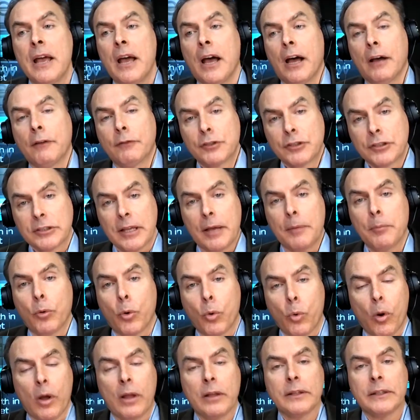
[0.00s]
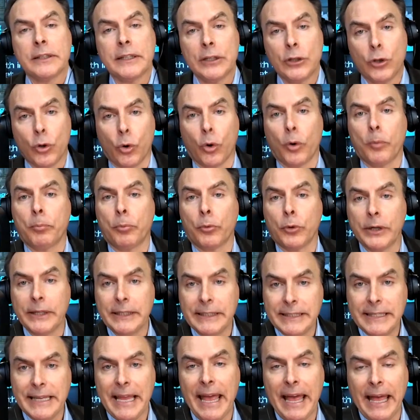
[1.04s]
of subquality
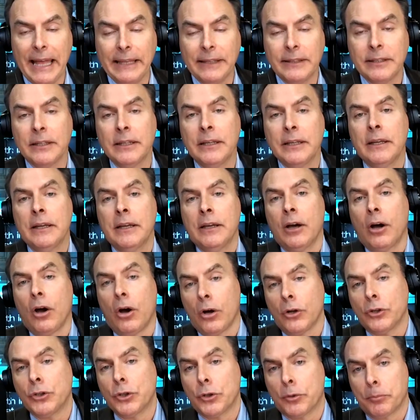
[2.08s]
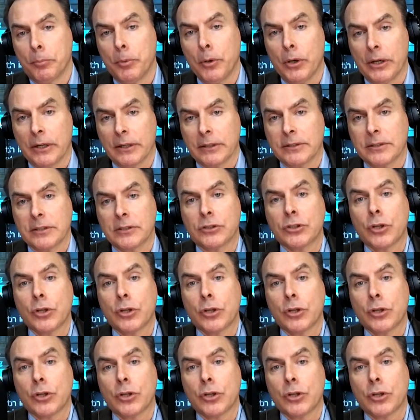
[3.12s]
corporate debt on your books.